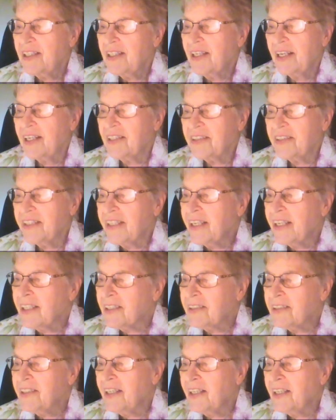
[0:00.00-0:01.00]
and they
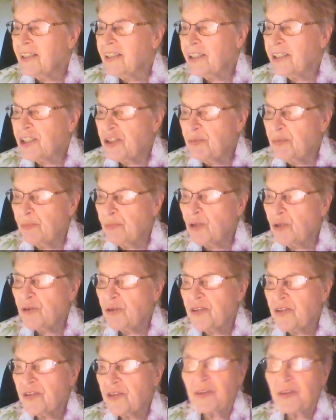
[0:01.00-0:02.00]
acknowledge
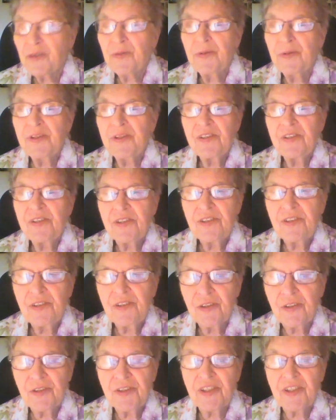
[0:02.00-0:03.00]
most of the Christian
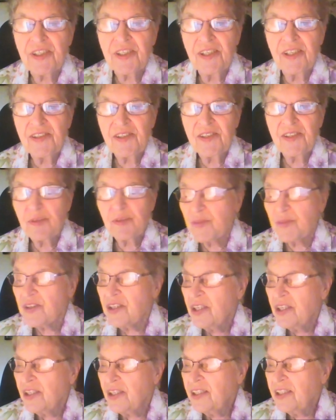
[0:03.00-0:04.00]
church
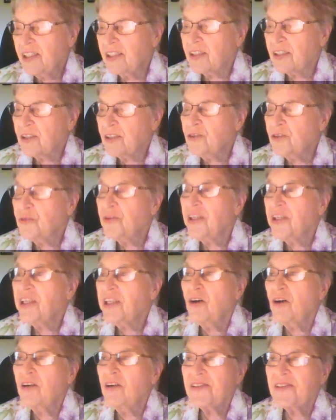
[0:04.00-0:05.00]
customs,
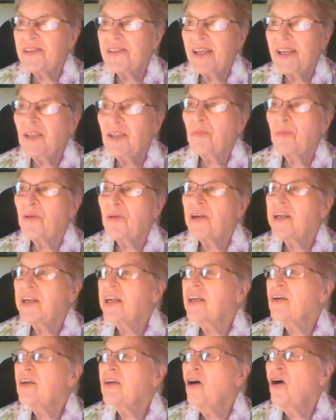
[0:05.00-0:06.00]
including
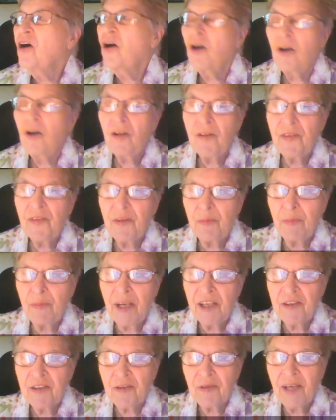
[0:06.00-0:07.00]
celebrating all the
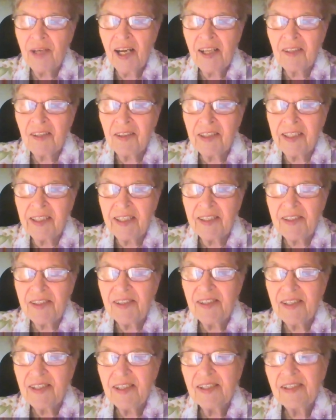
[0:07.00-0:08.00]
major
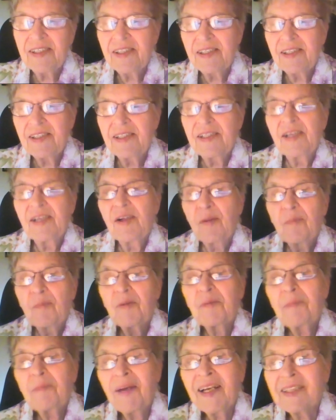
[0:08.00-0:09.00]
holidays.
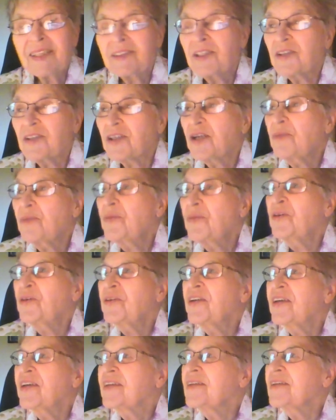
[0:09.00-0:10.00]
But back to
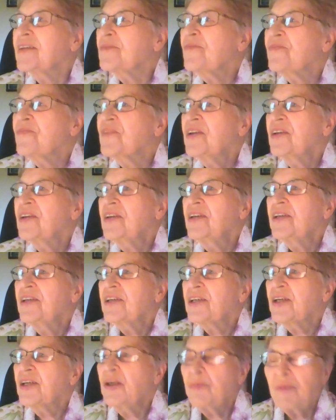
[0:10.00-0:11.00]
communion.
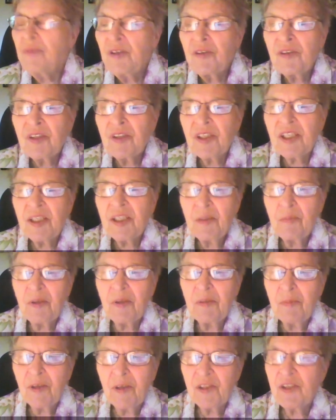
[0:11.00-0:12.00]
Communion can
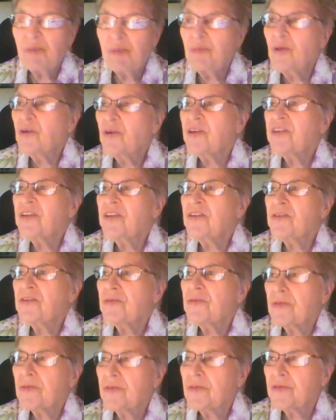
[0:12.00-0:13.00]
be much more than
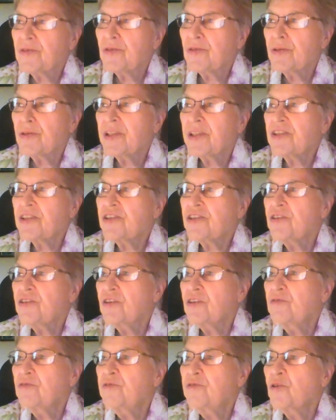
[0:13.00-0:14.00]
the
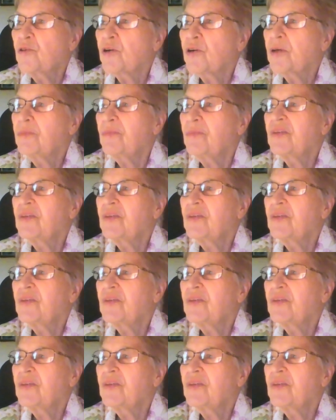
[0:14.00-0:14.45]
traditional form.